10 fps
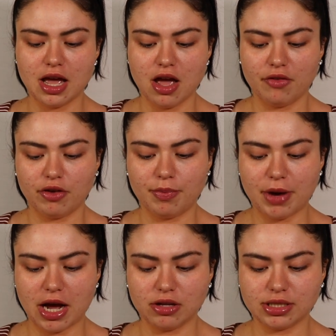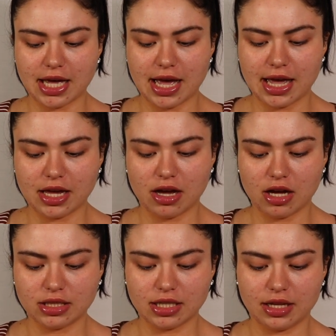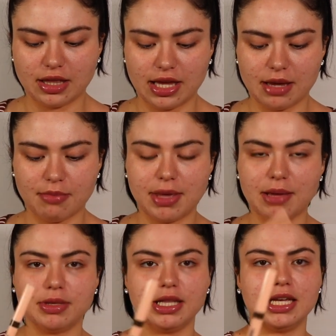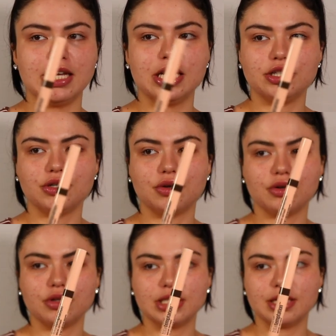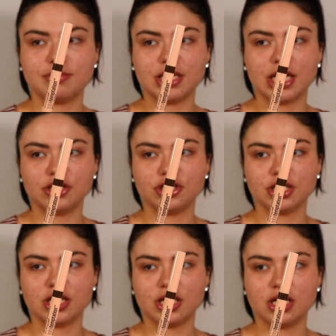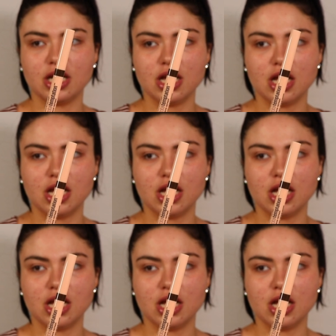For brows, I got the Maybelline Total Temptation